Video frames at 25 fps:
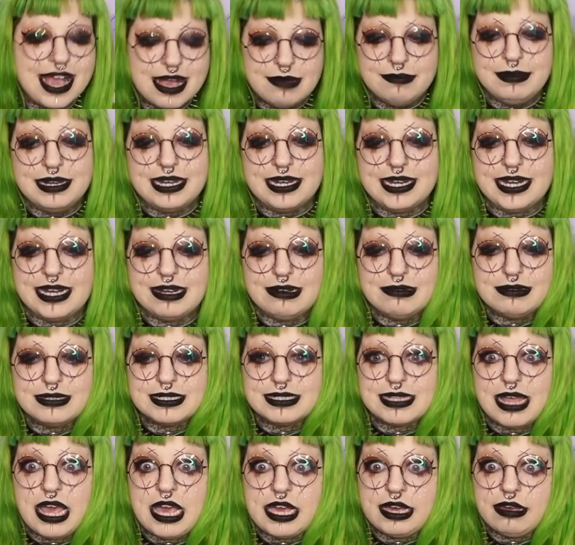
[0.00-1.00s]
Emily. I
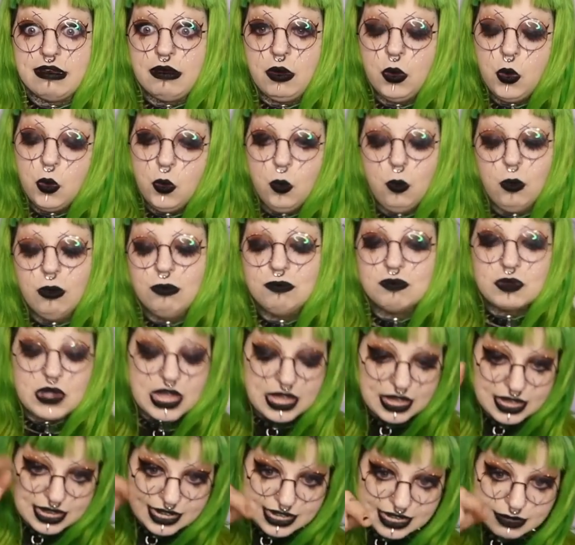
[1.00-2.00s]
was like, ooh,
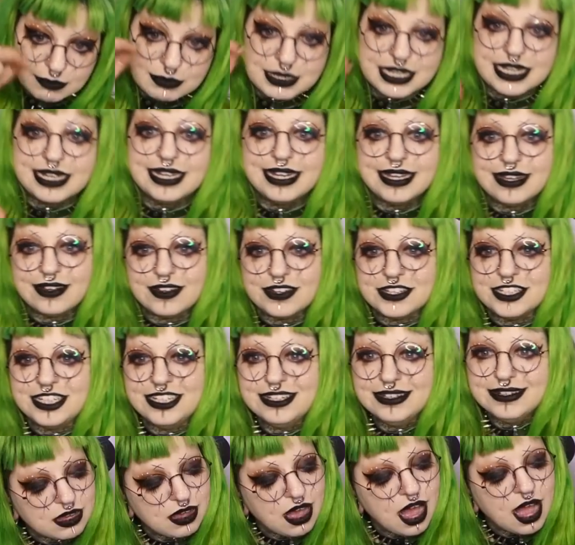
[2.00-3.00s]
let me click on
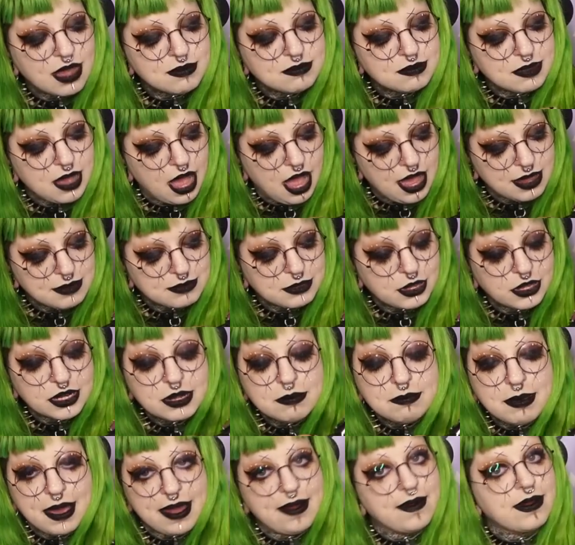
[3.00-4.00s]
you. I'm, I'm
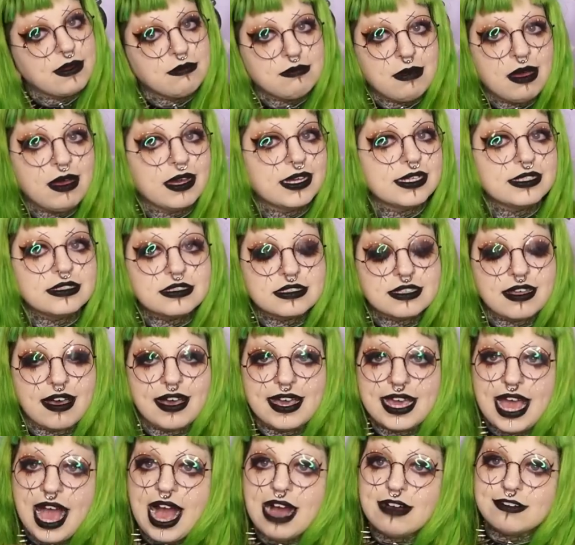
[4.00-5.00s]
gonna bear in mind that
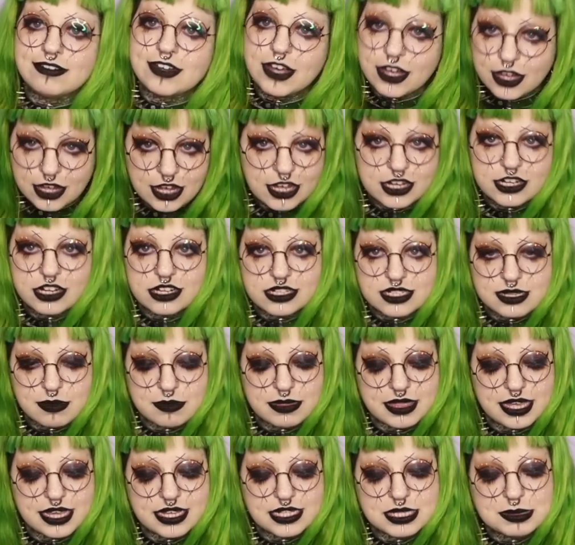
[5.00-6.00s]
I have heard some
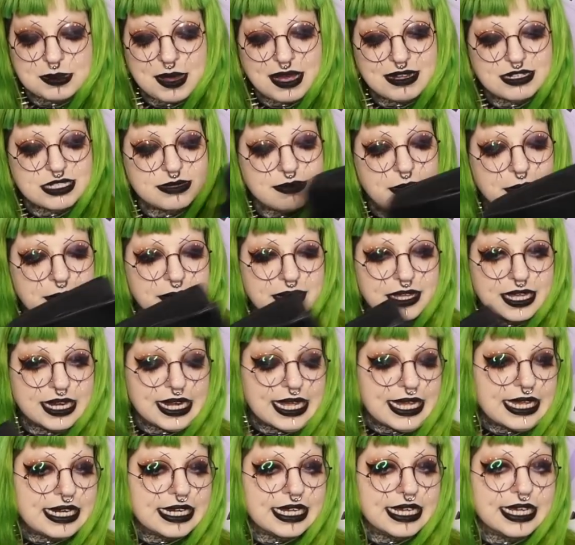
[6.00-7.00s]
things about Demonia
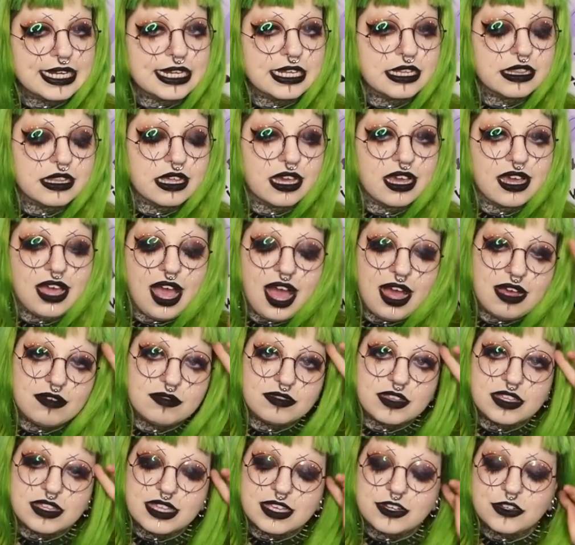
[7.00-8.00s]
lately that they
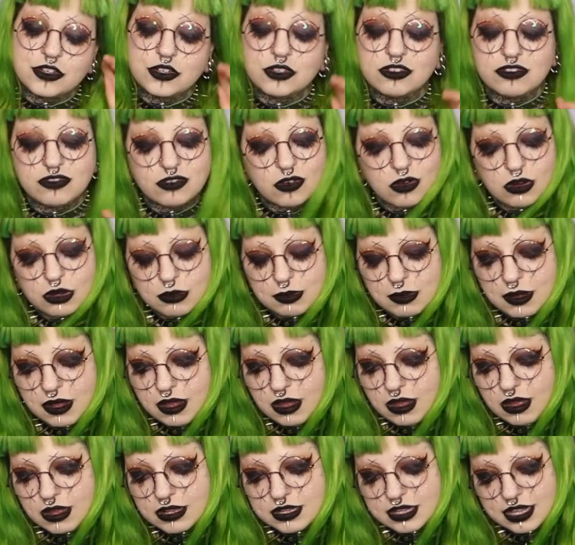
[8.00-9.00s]
have, that they do fall
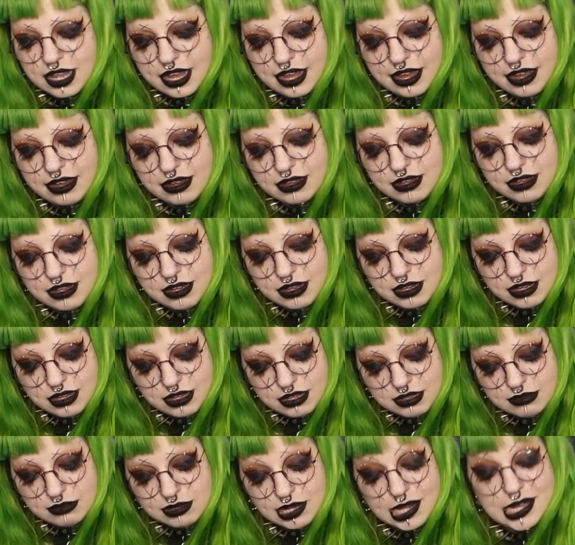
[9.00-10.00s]
apart and that,
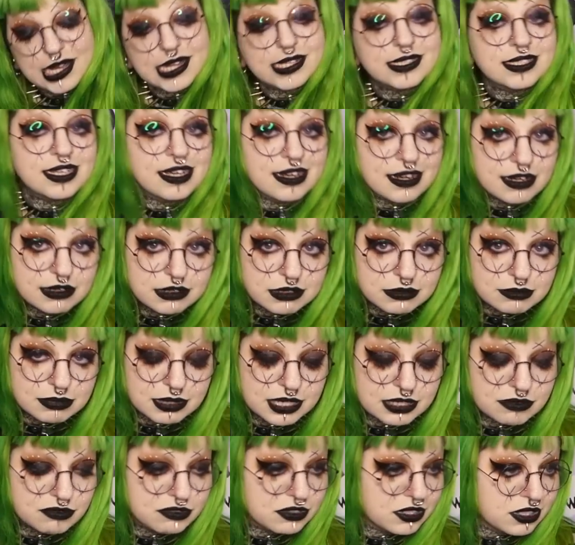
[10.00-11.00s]
like I said, I didn't
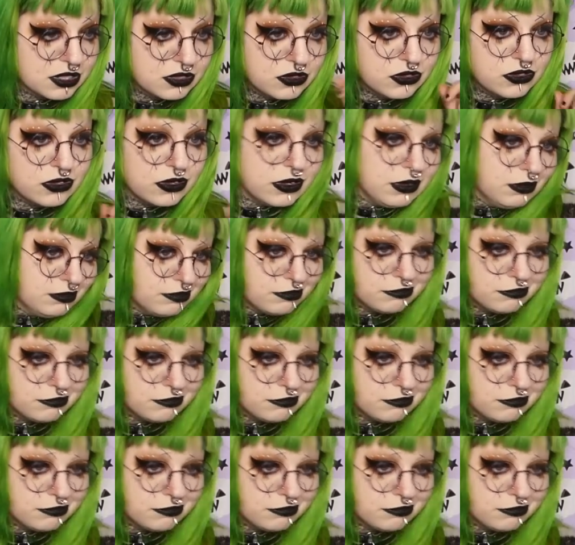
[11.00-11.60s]
pay for these, so.